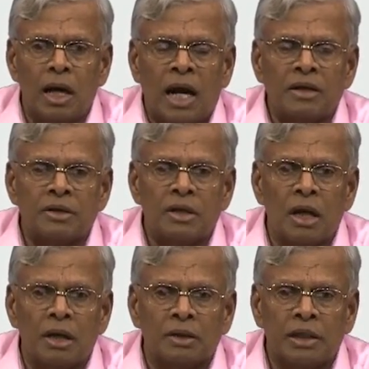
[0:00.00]
at
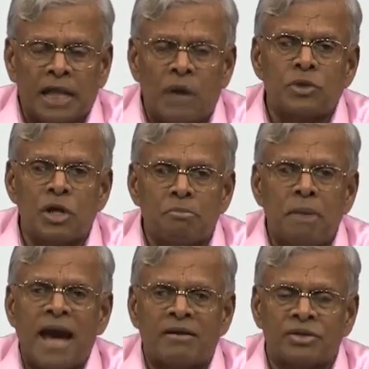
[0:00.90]
the downtown
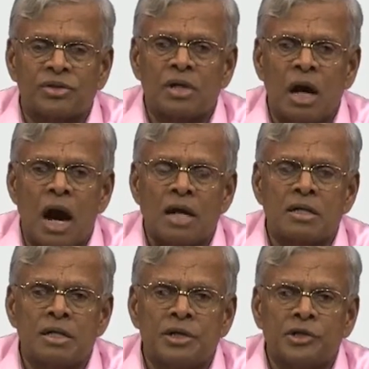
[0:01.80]
Paris
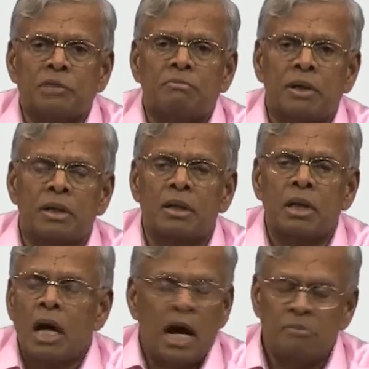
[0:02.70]
on
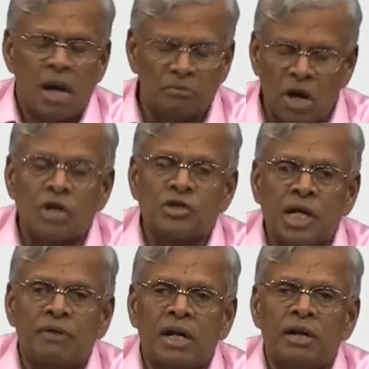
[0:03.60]

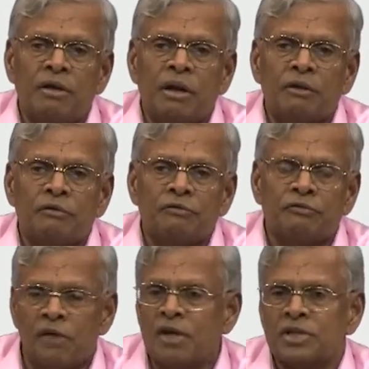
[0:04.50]
January
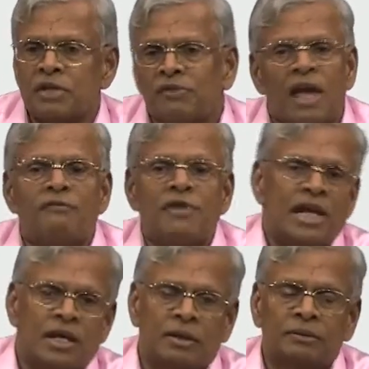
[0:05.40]
1st of every
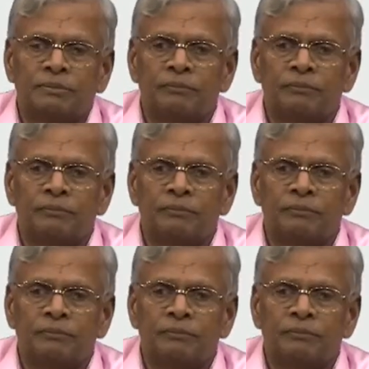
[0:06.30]
year,